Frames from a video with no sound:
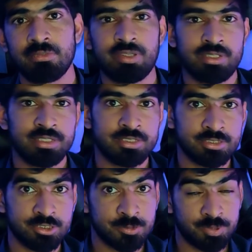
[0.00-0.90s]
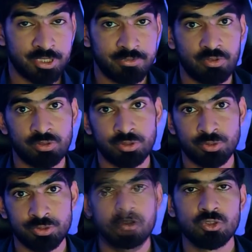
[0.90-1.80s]
where it is displayed for the
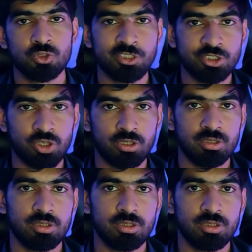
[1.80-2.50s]
user. So in short,